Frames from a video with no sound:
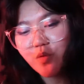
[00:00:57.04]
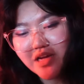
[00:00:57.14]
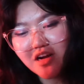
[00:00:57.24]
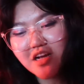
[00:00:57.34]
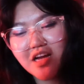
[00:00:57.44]

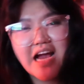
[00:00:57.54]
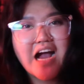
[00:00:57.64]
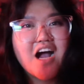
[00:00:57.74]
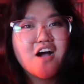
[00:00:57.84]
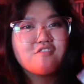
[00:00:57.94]
We are gonna
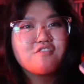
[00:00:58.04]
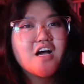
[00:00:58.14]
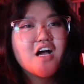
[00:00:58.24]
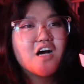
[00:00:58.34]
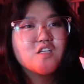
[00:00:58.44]
have
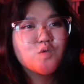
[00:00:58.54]
a